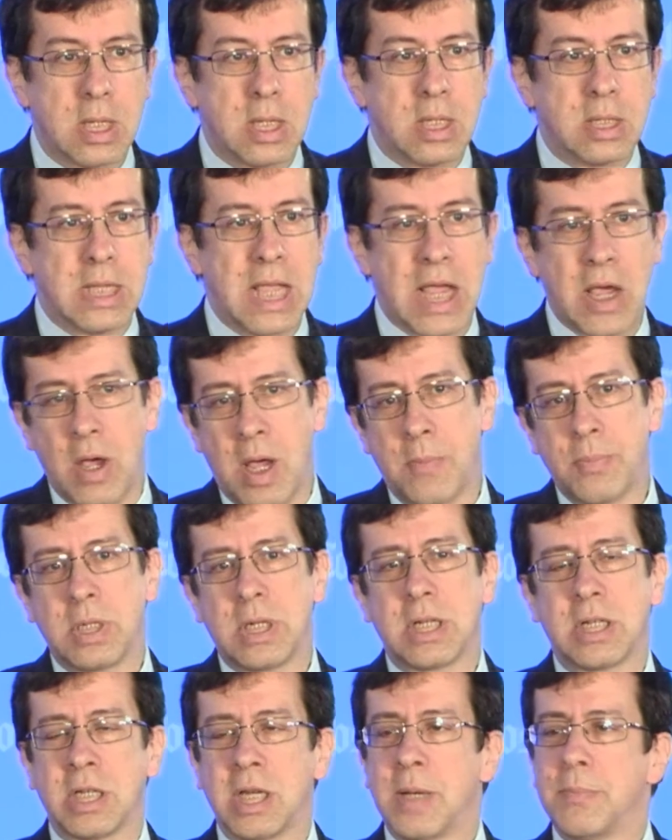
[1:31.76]
Now I'm going
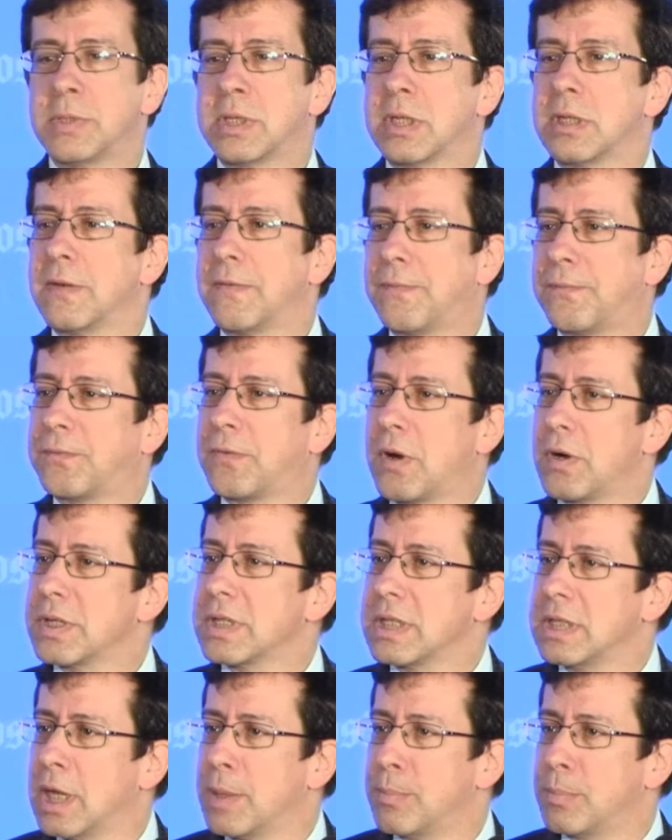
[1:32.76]
to come to the
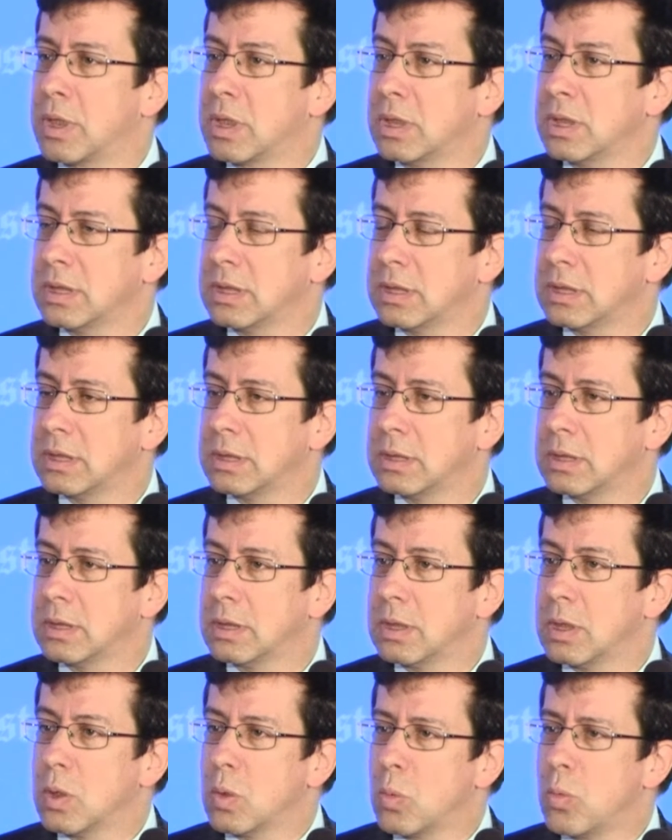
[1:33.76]
first number,
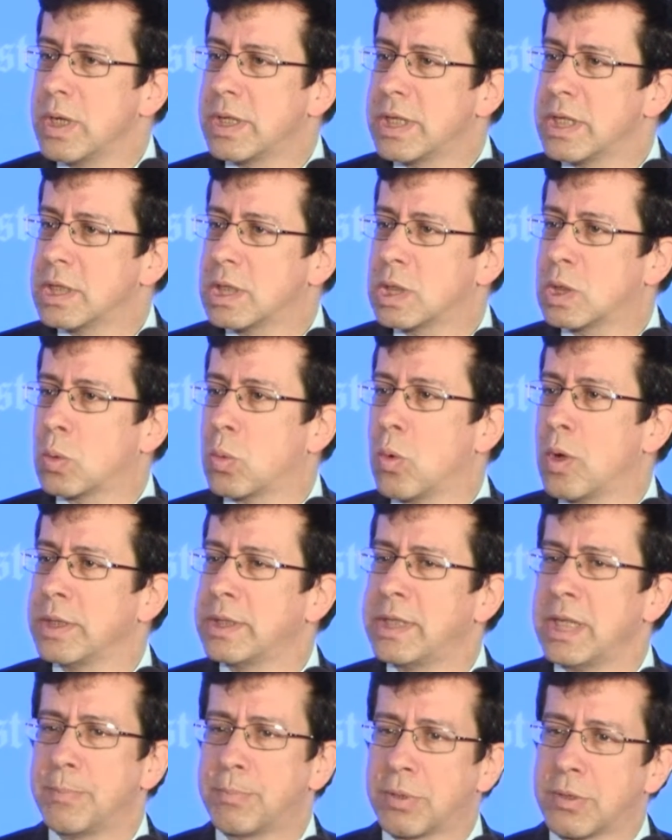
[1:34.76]
which is
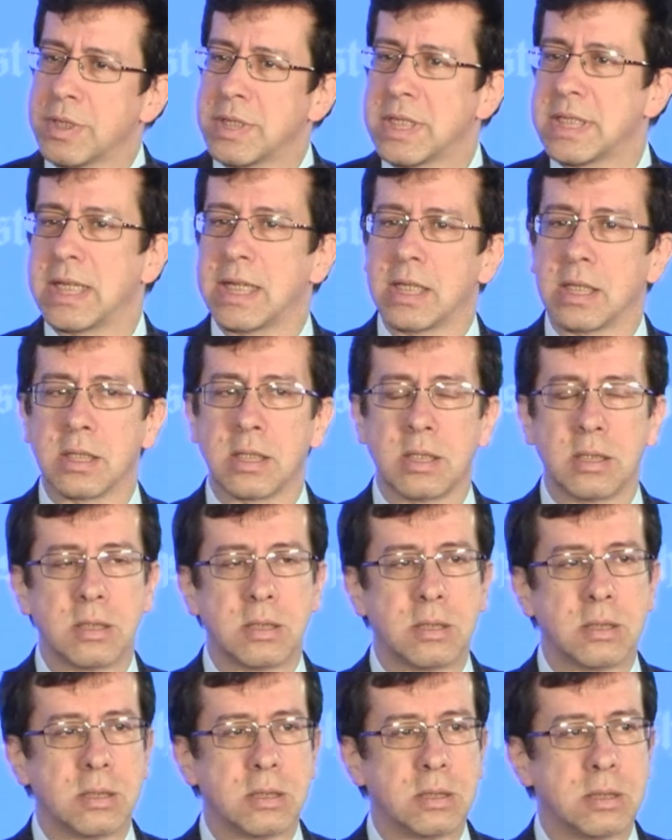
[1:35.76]
20%.
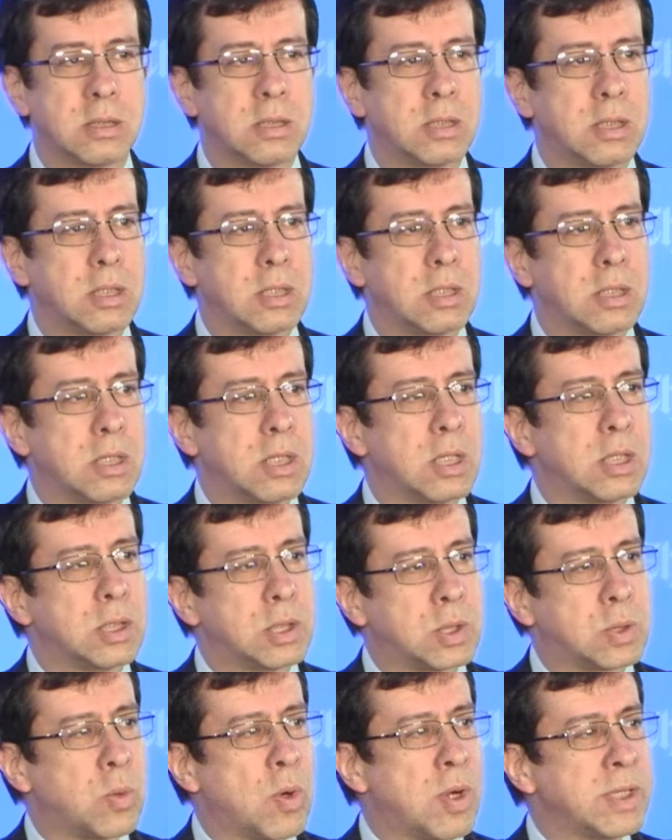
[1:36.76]

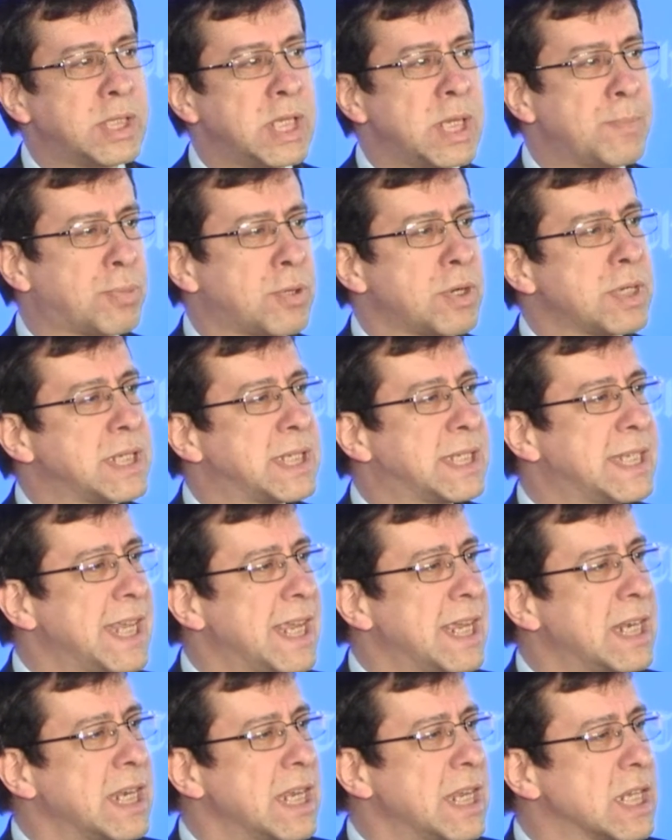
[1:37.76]

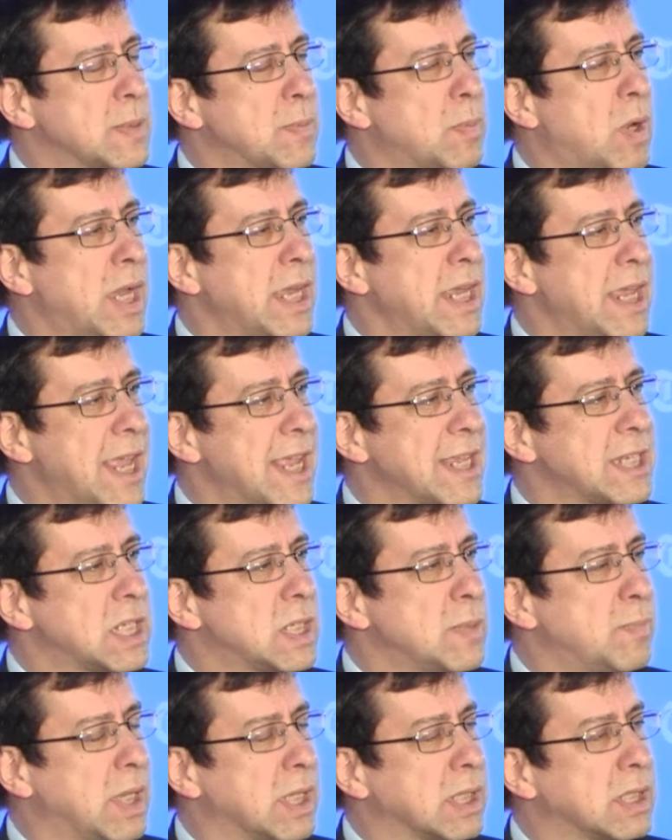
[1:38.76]
20% is my
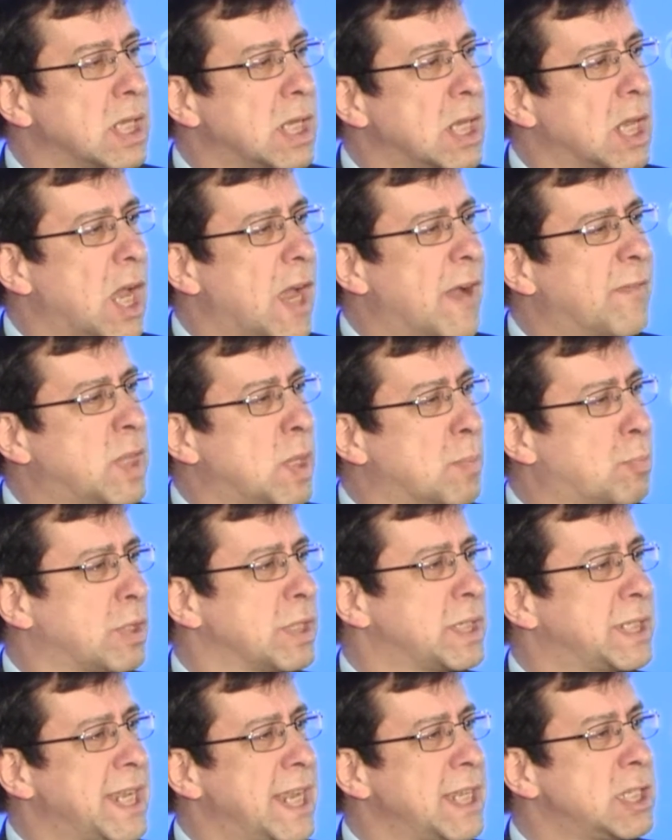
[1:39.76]
estimate of the
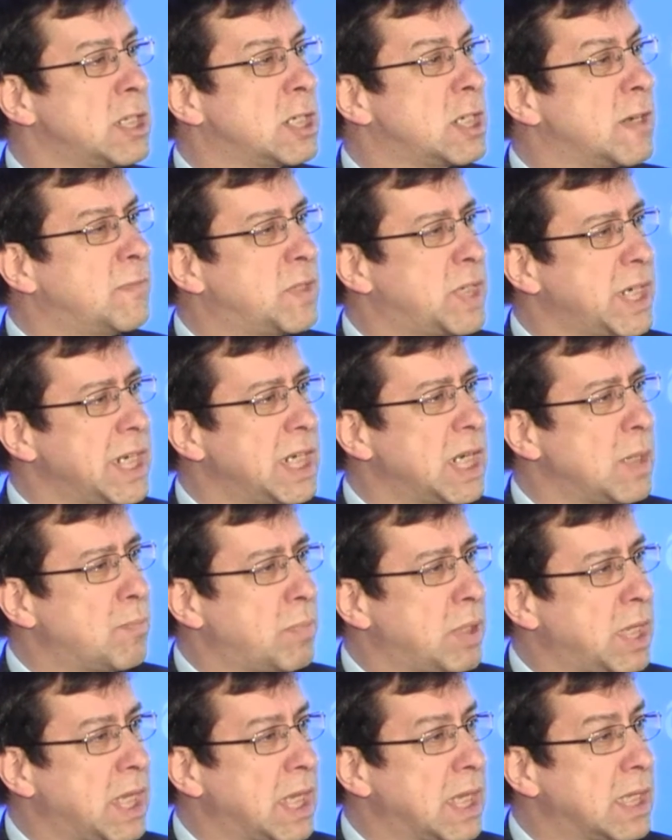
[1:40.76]
percentage of
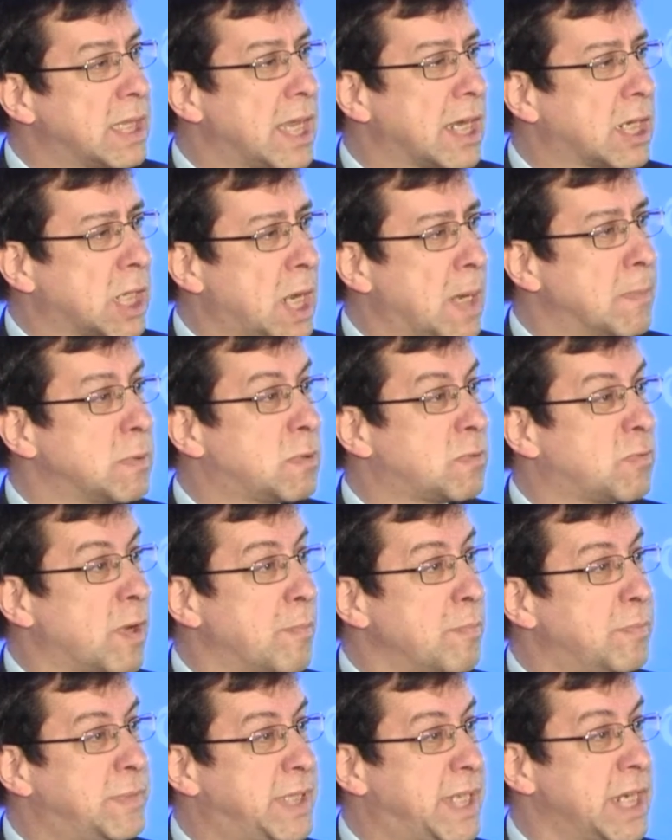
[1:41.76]
GDP that comes
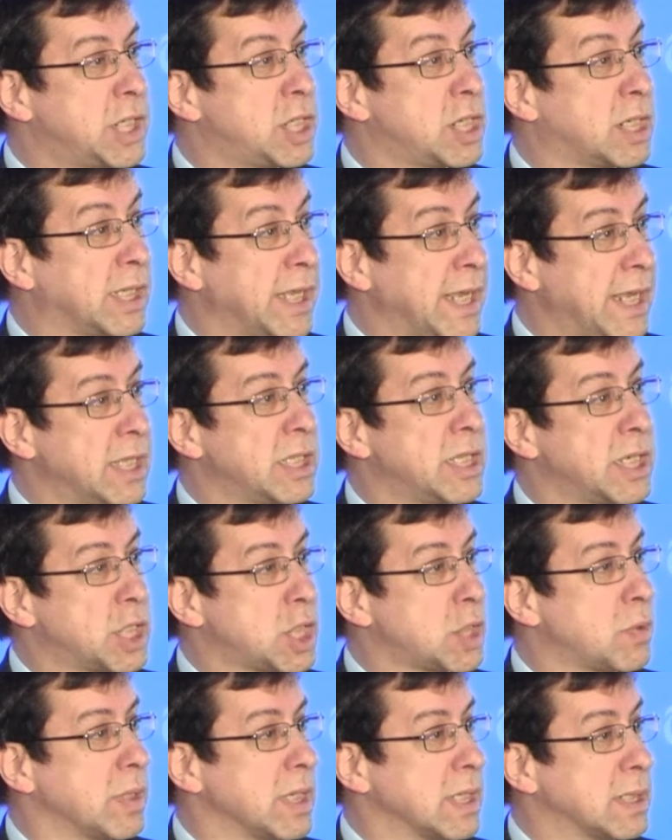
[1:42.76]
from digital
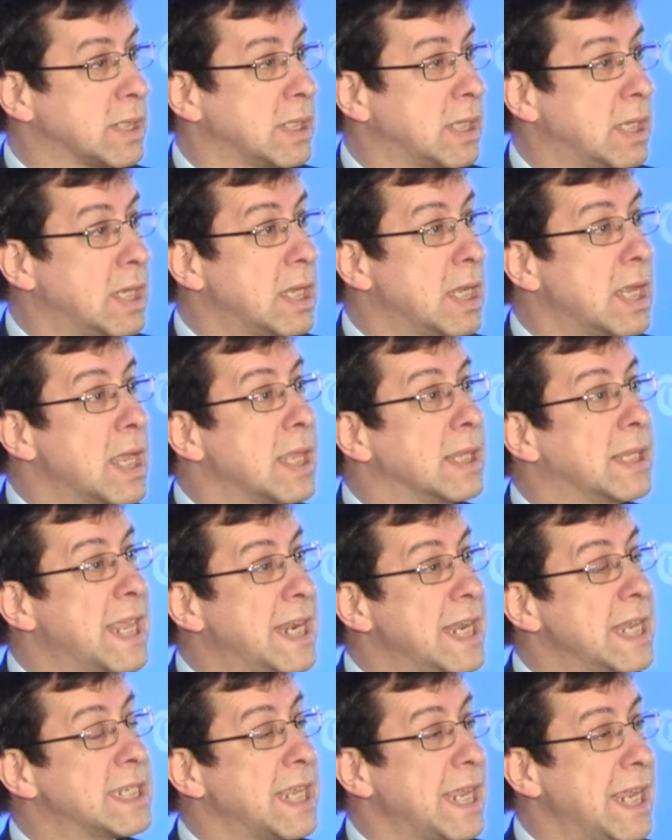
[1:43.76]
industries. That
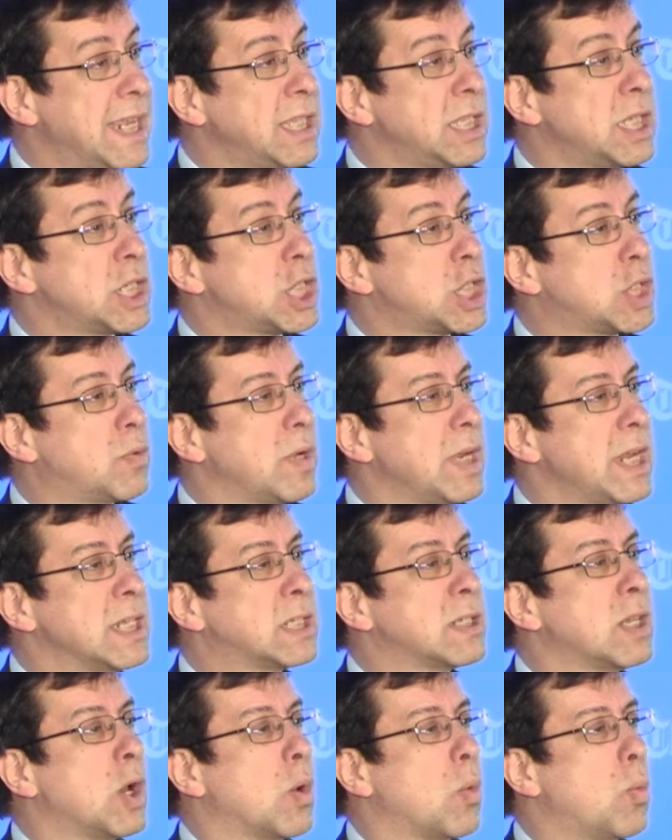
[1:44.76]
is,
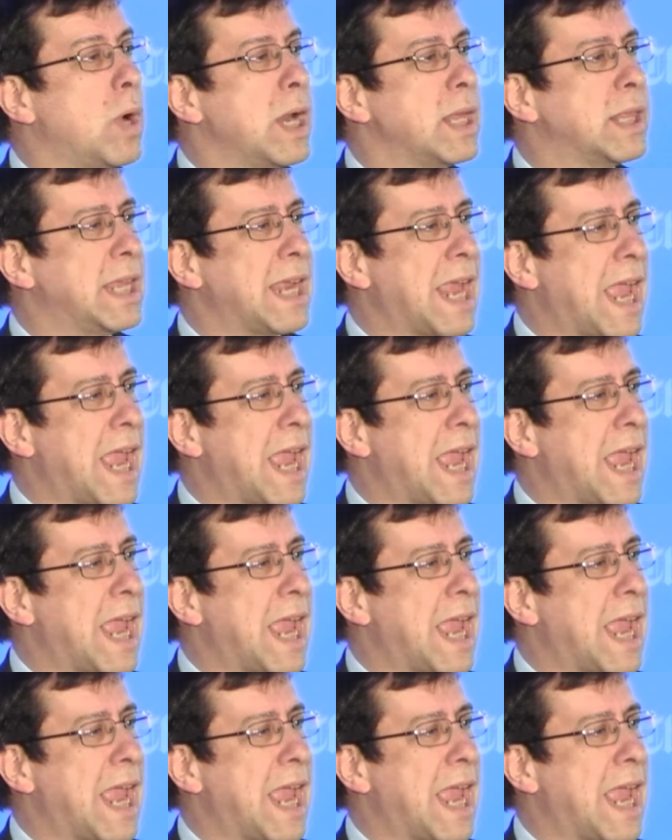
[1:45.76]
industries where the